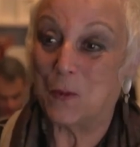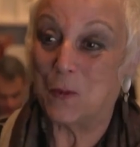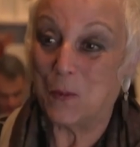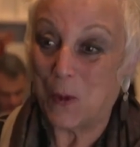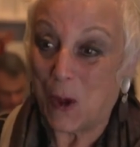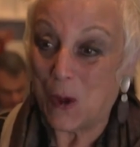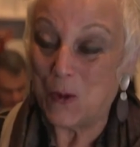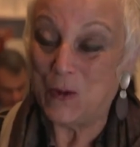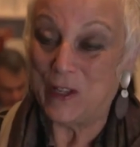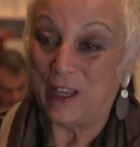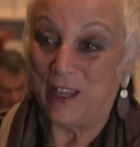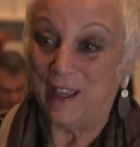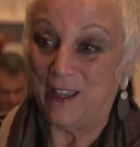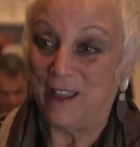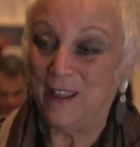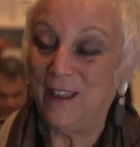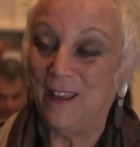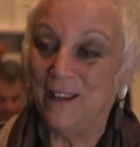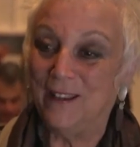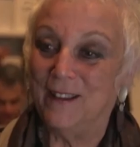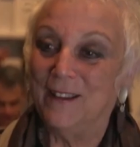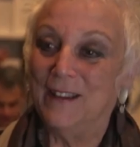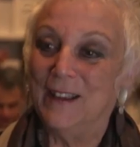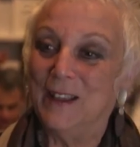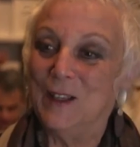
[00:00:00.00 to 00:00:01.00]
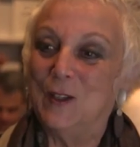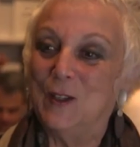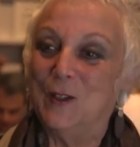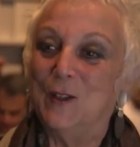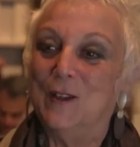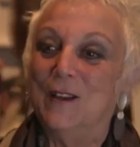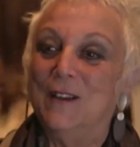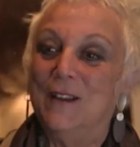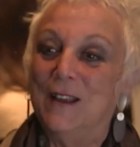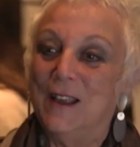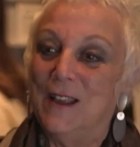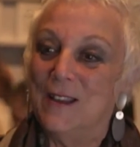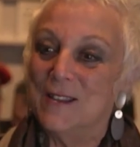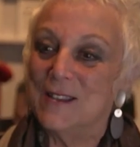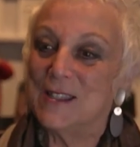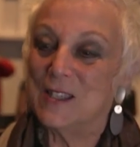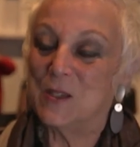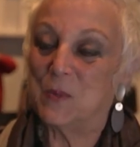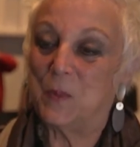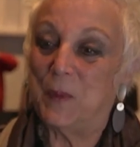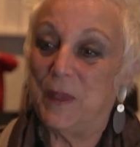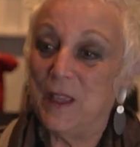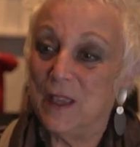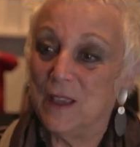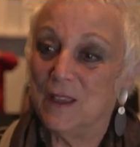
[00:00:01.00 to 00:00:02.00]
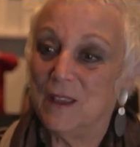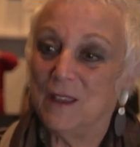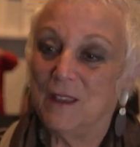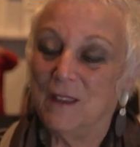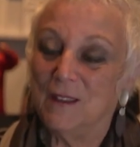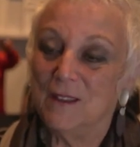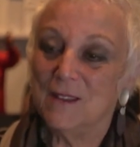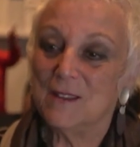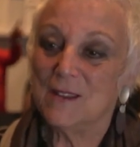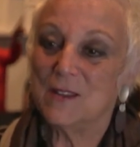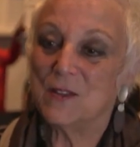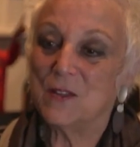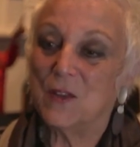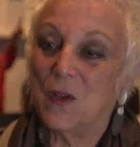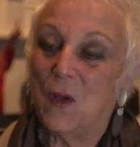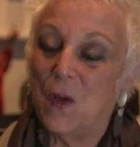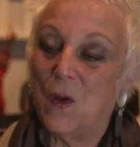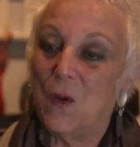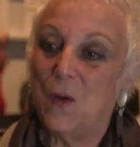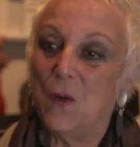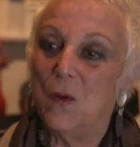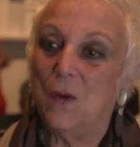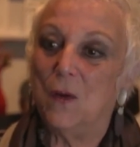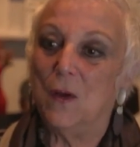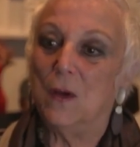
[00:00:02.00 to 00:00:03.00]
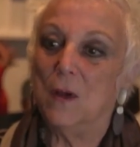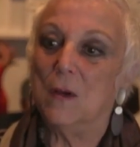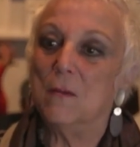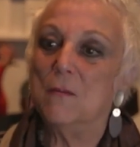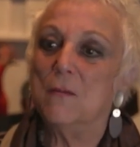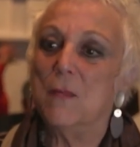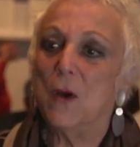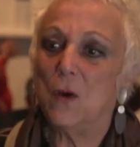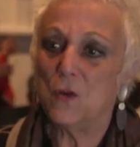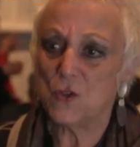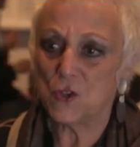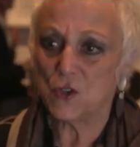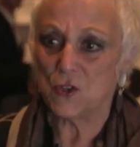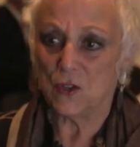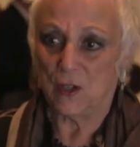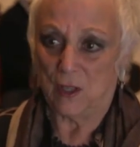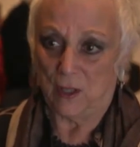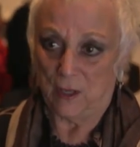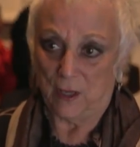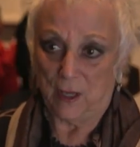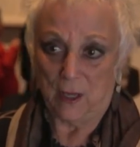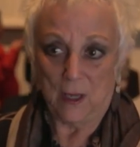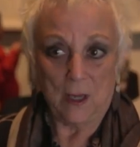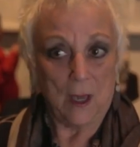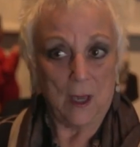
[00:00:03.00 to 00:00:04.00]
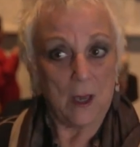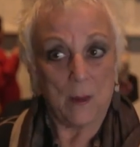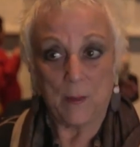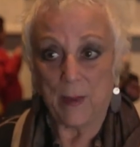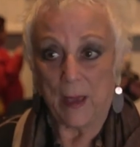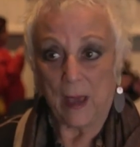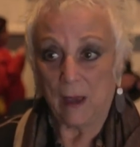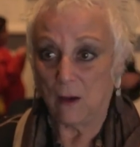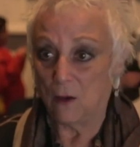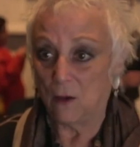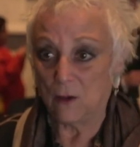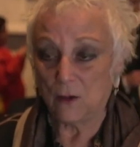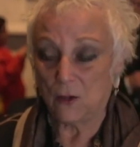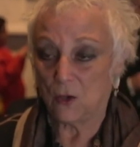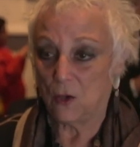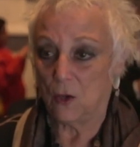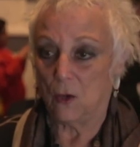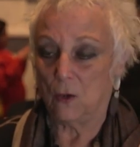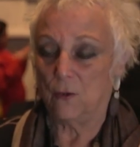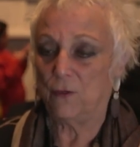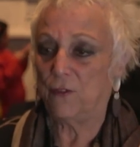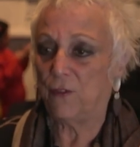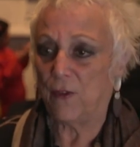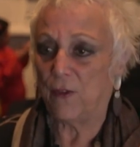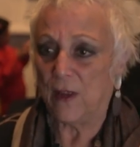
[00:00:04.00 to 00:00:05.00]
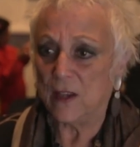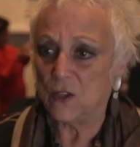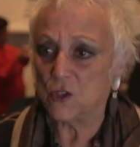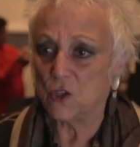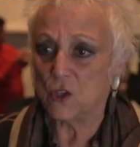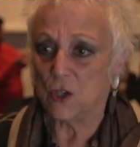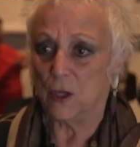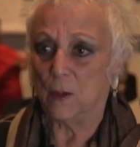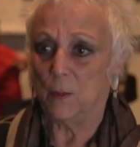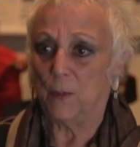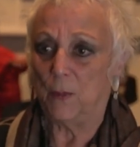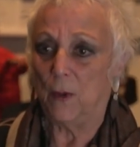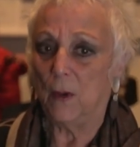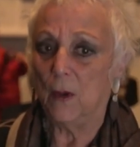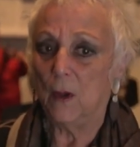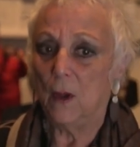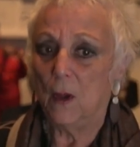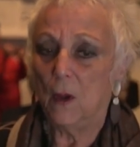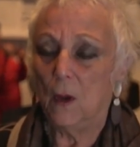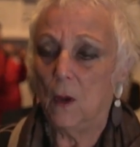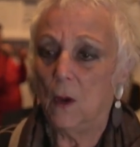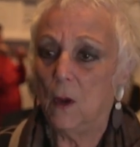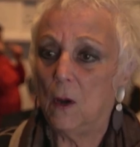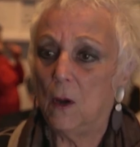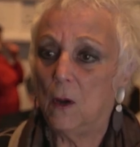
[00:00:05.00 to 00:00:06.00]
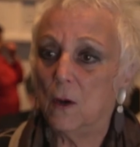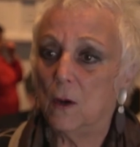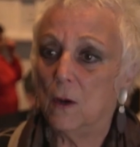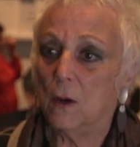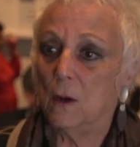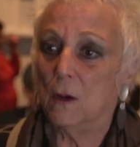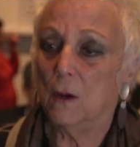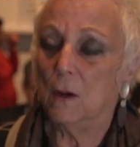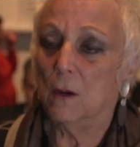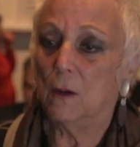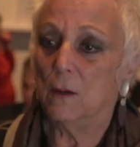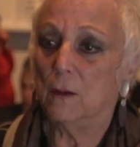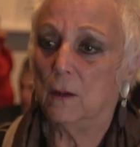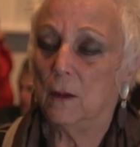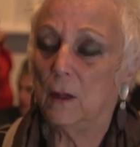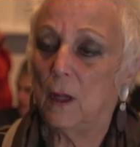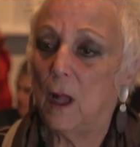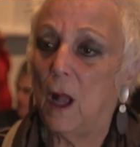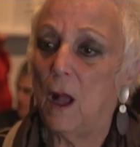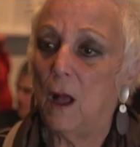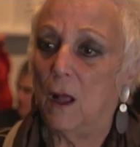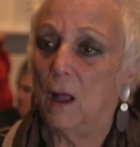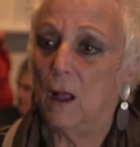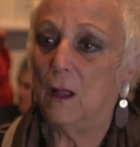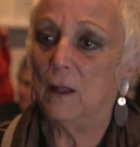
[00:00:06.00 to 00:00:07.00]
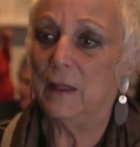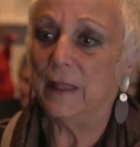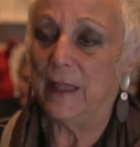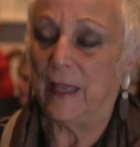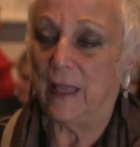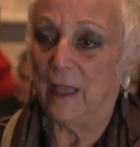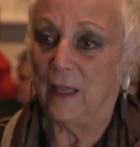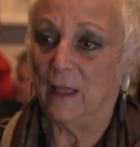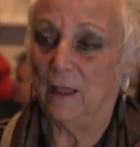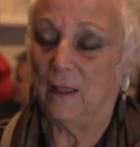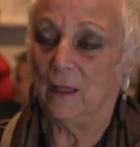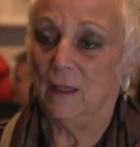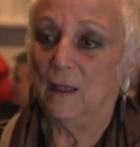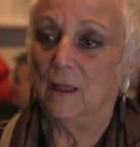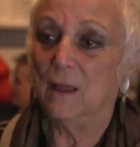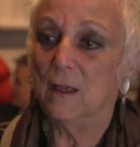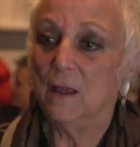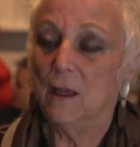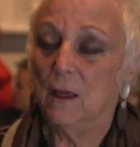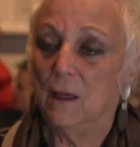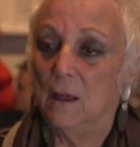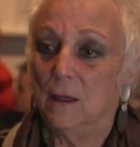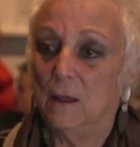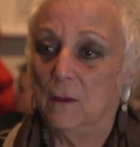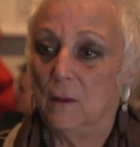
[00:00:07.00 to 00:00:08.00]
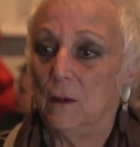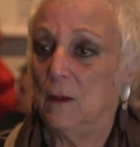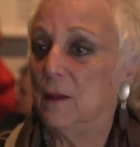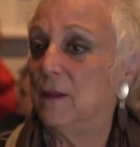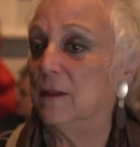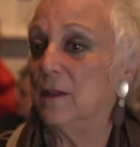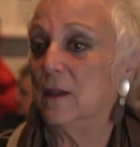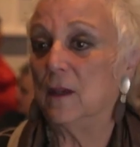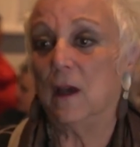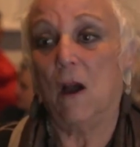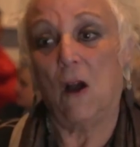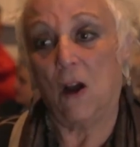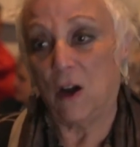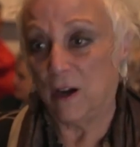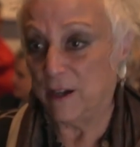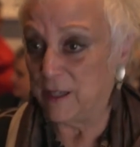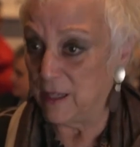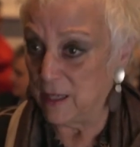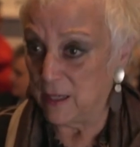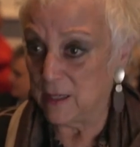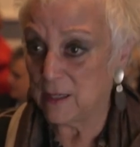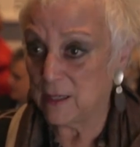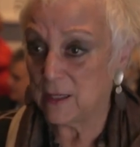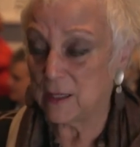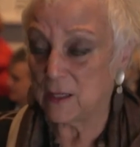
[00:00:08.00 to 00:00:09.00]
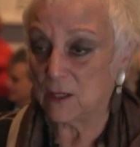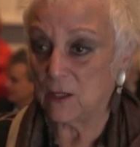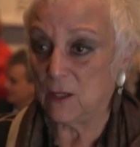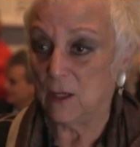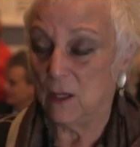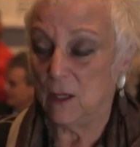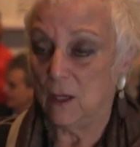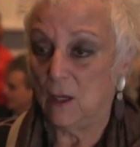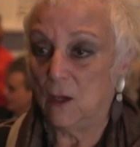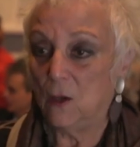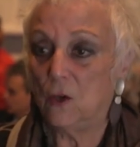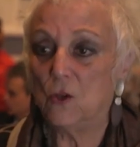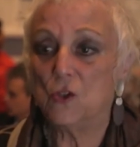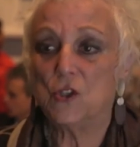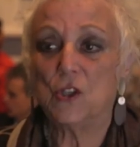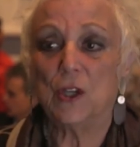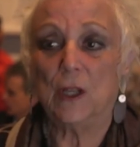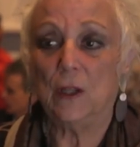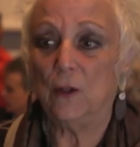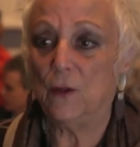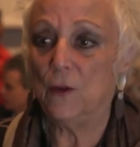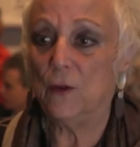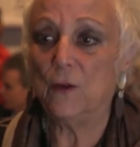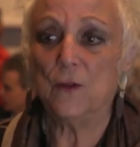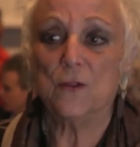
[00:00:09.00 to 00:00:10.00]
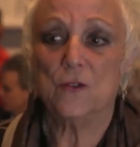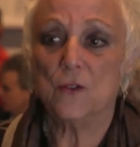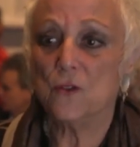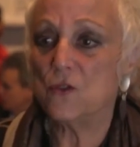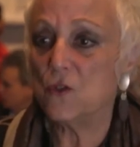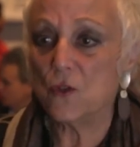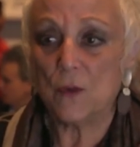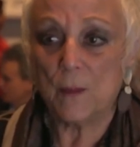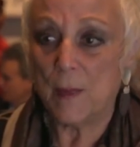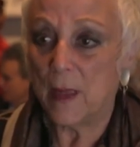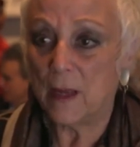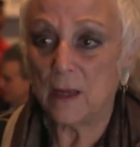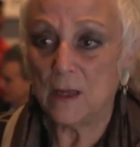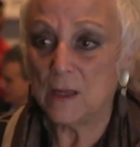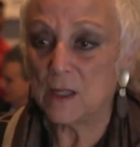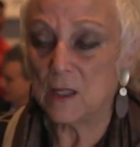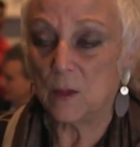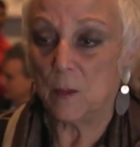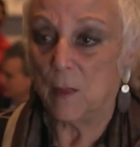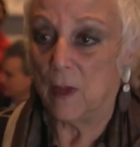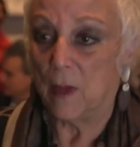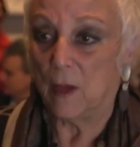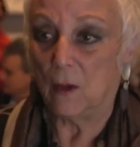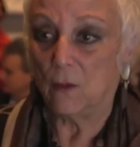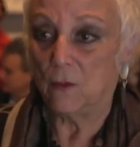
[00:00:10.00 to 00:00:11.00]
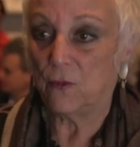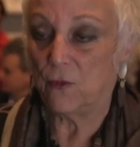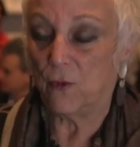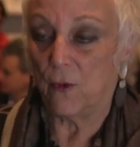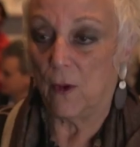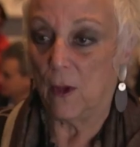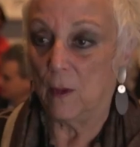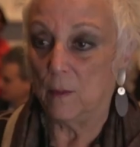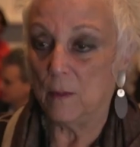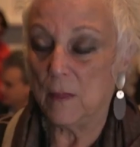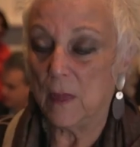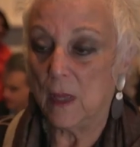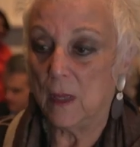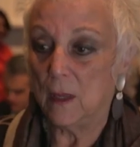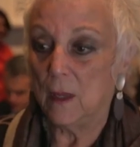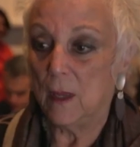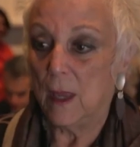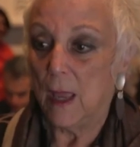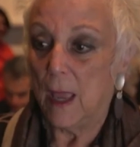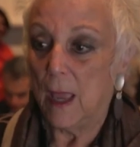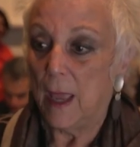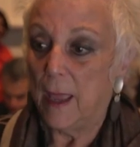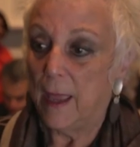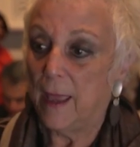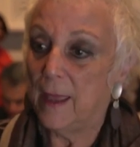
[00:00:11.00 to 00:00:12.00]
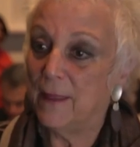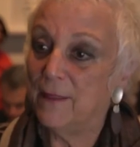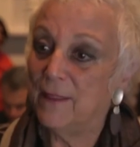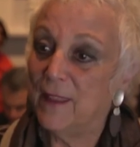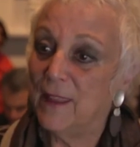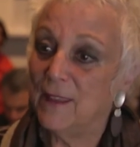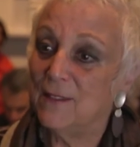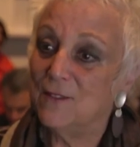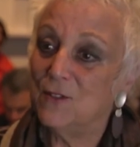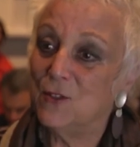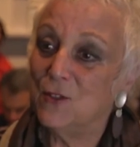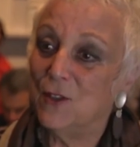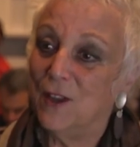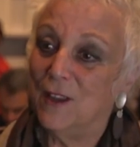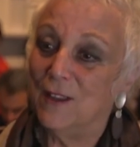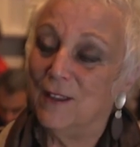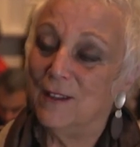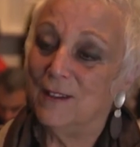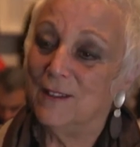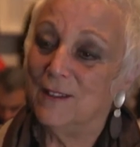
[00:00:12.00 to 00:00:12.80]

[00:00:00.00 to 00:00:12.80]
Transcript: Karode speak so emotionally about her friendship, her colleague, the artist, who she learned a tremendous amount from, and then